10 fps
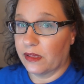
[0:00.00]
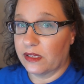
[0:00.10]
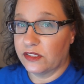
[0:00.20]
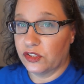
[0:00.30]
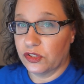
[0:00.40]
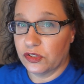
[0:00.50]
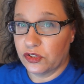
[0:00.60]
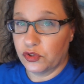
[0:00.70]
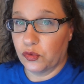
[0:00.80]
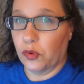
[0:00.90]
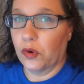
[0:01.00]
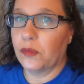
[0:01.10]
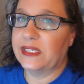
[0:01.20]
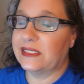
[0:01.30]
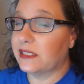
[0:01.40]
list to the store,
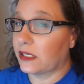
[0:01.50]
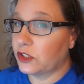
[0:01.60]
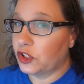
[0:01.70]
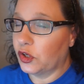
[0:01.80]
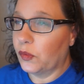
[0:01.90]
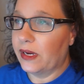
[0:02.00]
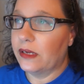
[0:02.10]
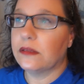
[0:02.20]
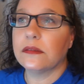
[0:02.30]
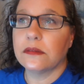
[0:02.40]
we stick to it